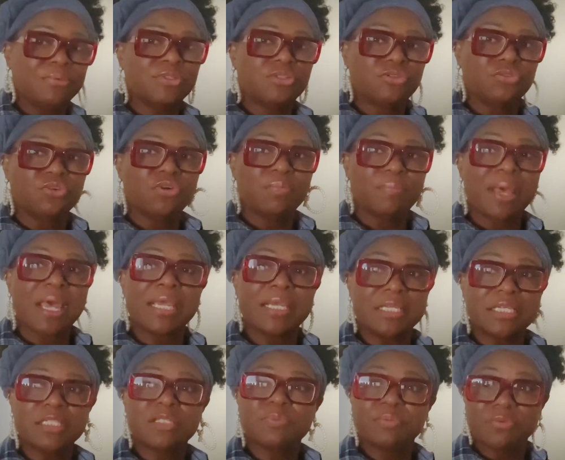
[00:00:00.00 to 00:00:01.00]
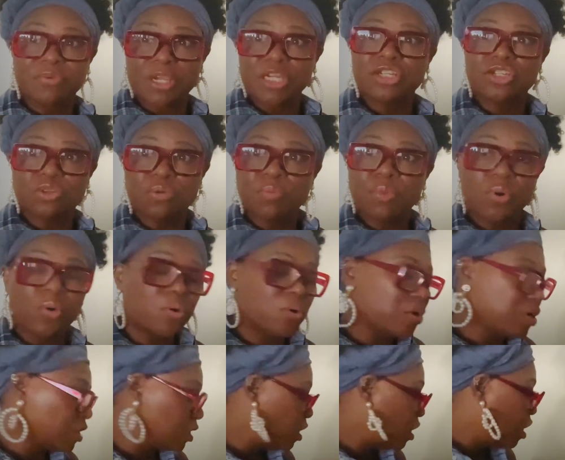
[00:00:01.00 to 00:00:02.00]
was doing my inspiration
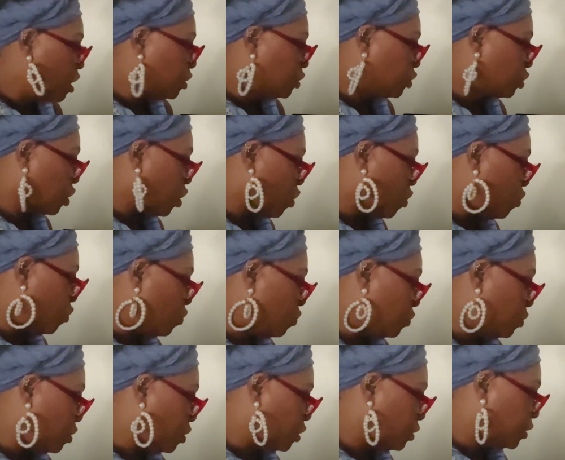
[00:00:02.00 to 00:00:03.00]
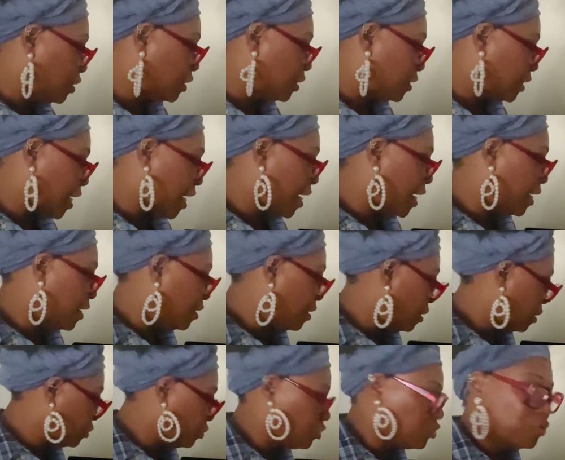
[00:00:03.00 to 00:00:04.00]
board, so today
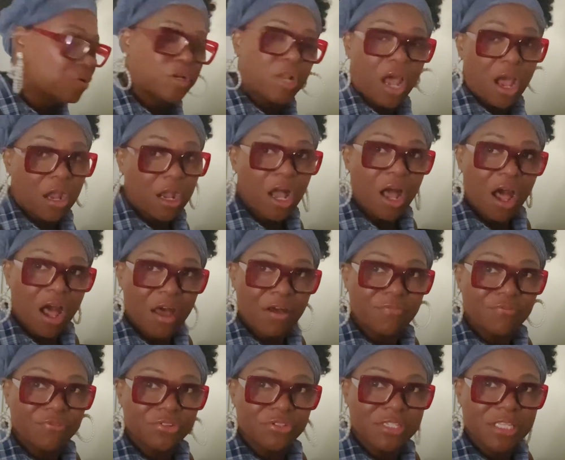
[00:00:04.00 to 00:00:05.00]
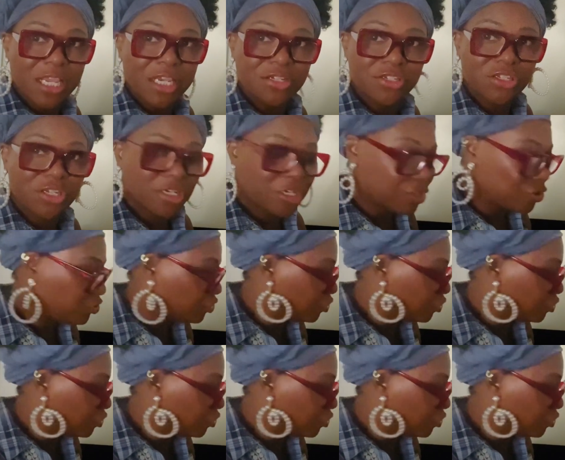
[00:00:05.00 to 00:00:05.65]
doing our conversation because